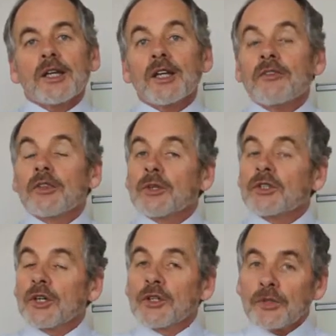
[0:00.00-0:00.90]
If there
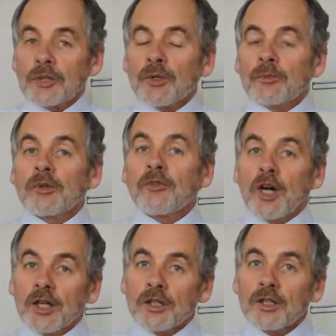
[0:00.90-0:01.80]
is no treatment
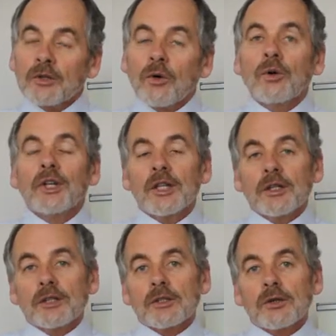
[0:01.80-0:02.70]
provided or
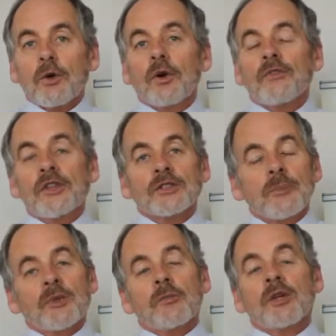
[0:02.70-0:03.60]
needed, or if there's
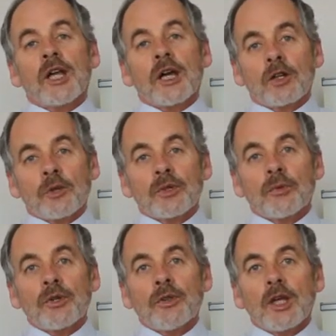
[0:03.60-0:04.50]
something we can't help you
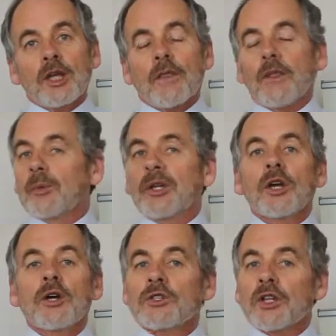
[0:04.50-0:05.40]
with, there'll be
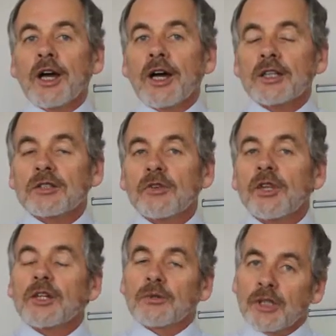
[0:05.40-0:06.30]
no charge for
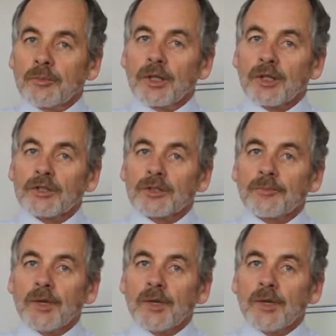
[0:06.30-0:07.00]
that twenty minutes.